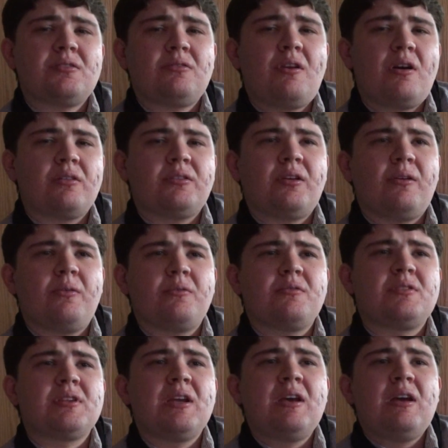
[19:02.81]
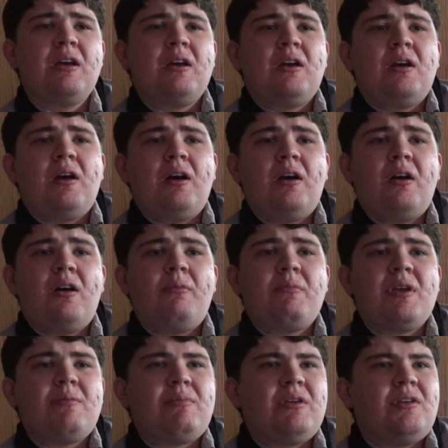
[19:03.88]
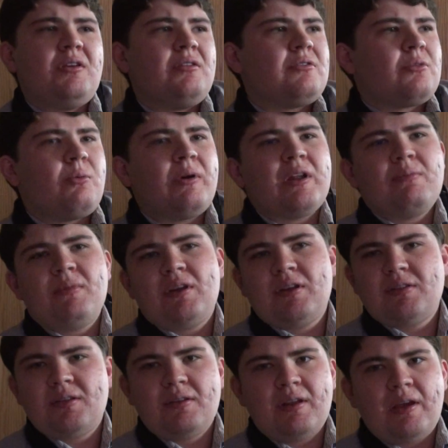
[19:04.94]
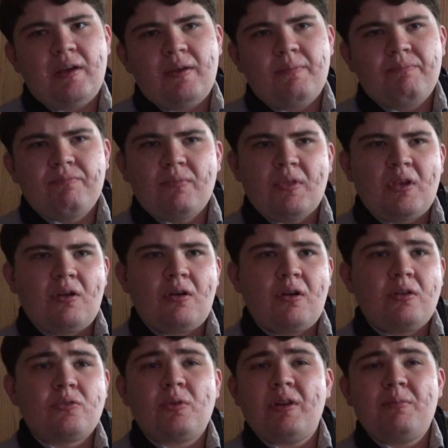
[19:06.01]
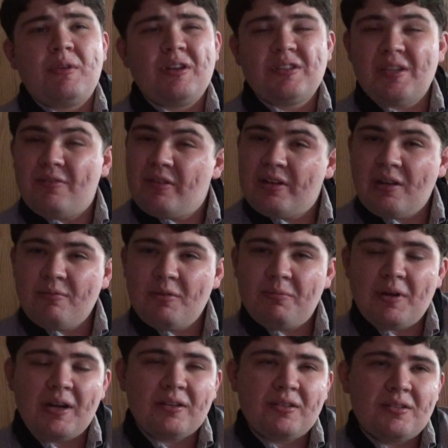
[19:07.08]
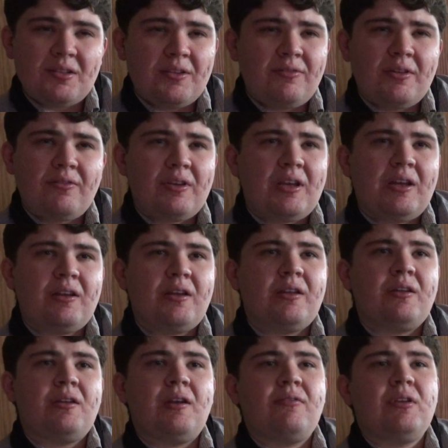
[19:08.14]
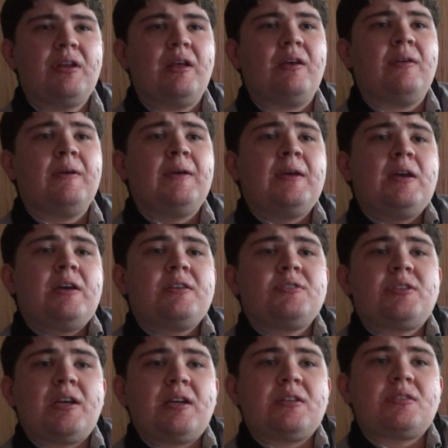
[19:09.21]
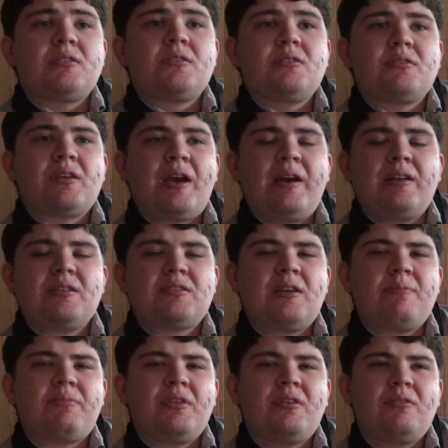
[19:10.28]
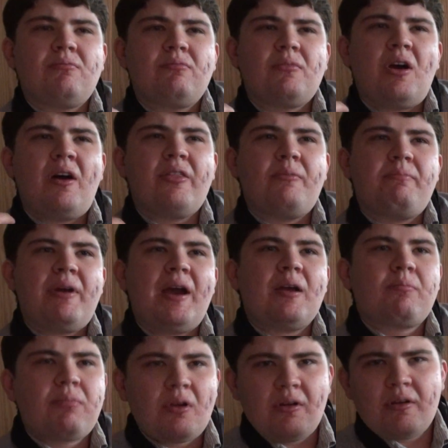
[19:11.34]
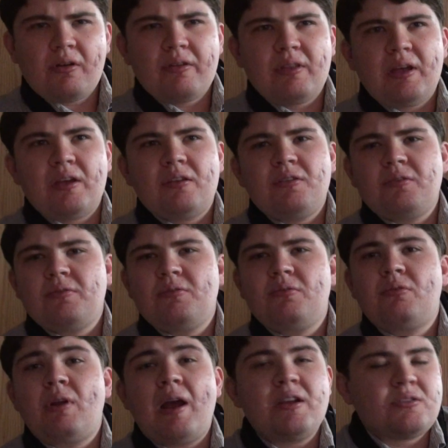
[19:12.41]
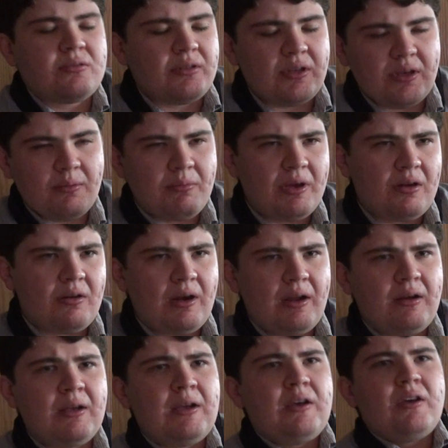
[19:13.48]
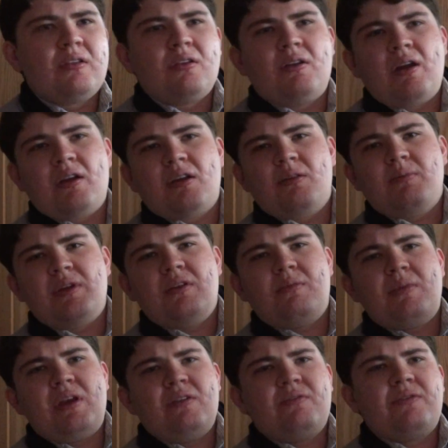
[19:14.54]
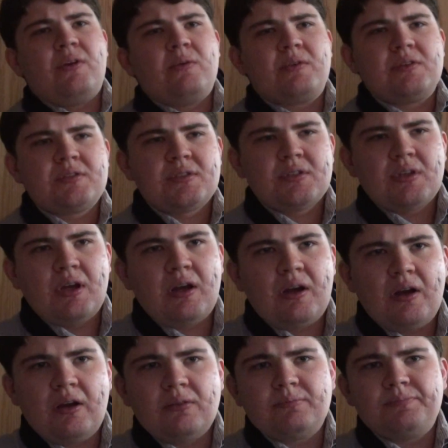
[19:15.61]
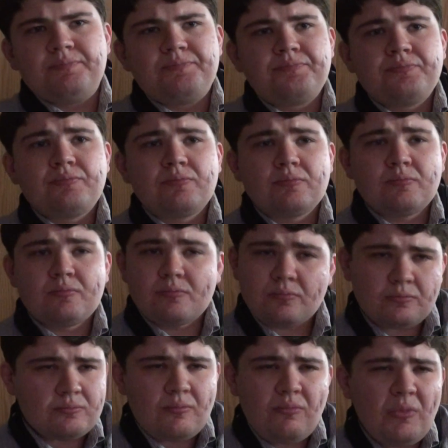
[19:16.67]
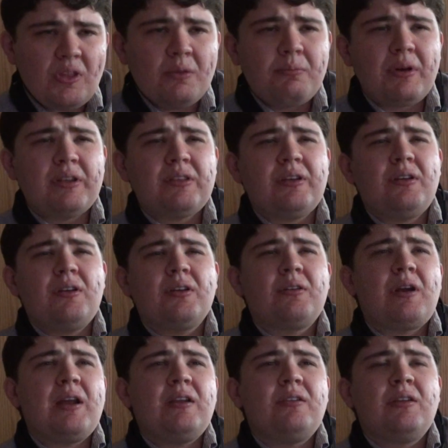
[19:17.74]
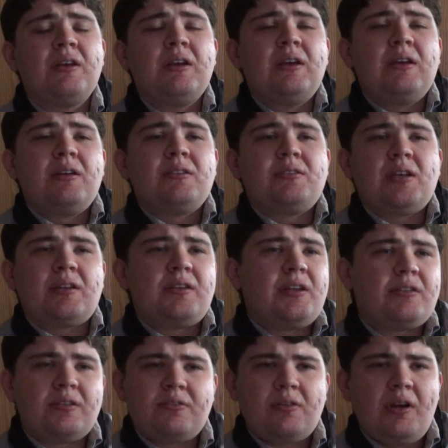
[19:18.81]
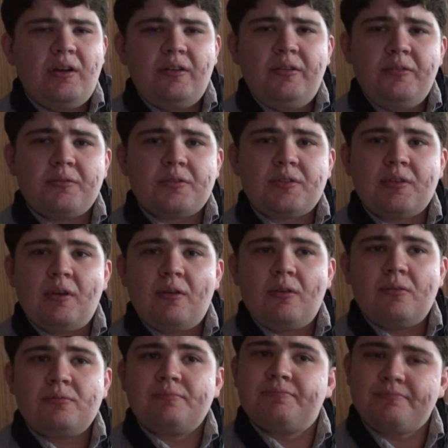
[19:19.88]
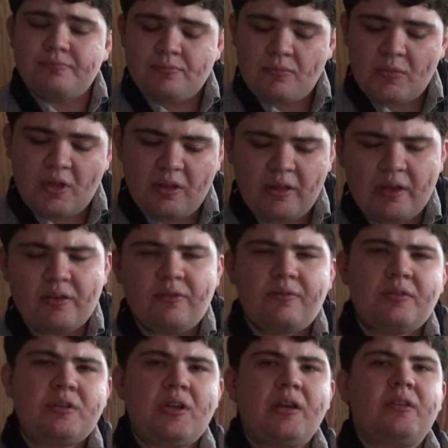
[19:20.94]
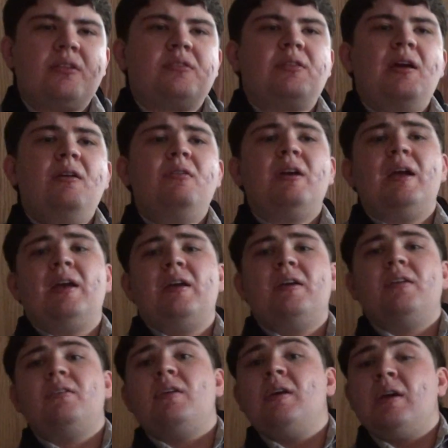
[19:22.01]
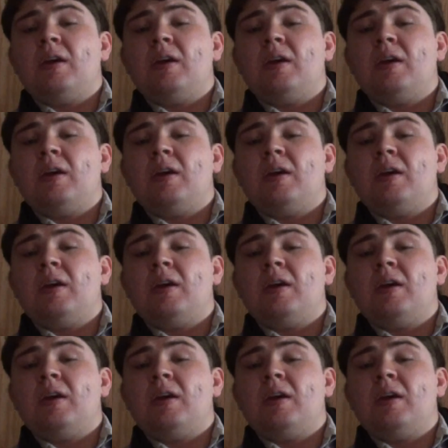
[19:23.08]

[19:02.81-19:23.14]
long tones, maybe 20 minutes a day, or 20 minutes every time you practice, even if you can't hit it every day. Just kind of something on the back burner that you gradually get better at. They're not going to be your main focus, but they're a great technique to try to do. So thank you for checking this out, and